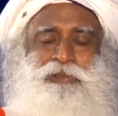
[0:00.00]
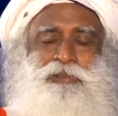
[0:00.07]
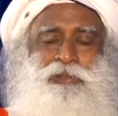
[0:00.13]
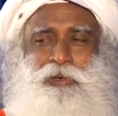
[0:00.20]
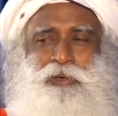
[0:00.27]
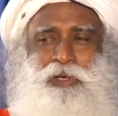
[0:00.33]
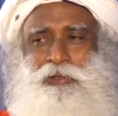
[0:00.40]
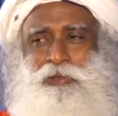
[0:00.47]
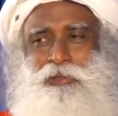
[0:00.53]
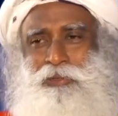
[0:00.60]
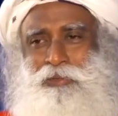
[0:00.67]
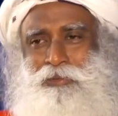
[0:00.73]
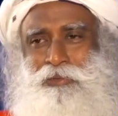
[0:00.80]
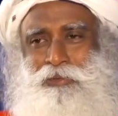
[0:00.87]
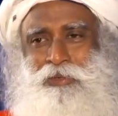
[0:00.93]
So when you…
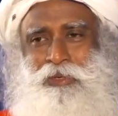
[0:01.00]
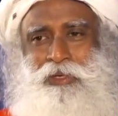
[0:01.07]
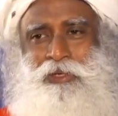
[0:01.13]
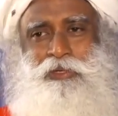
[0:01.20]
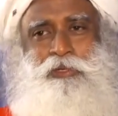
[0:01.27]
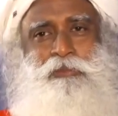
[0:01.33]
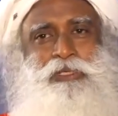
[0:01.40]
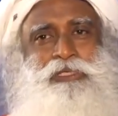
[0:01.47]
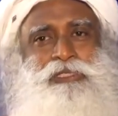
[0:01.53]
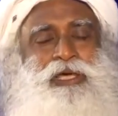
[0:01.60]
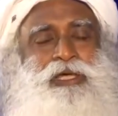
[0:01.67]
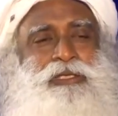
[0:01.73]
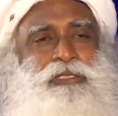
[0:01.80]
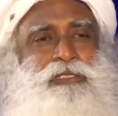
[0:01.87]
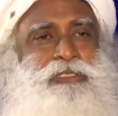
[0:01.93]
you must
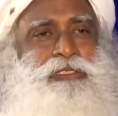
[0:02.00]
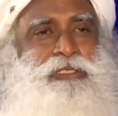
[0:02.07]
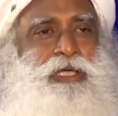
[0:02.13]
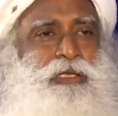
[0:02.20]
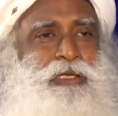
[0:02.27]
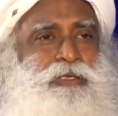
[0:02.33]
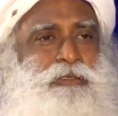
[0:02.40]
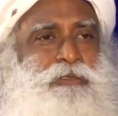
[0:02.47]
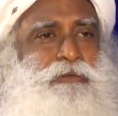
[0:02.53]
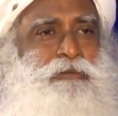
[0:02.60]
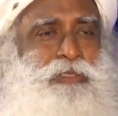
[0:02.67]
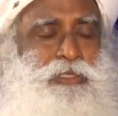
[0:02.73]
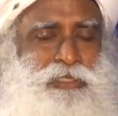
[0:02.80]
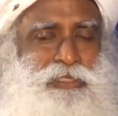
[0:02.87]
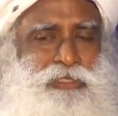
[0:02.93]
understand
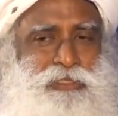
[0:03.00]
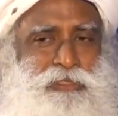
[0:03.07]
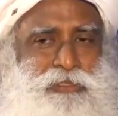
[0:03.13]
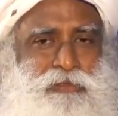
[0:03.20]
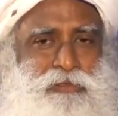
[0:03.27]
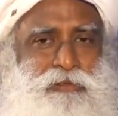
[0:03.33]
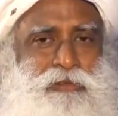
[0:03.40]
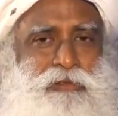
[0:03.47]
this.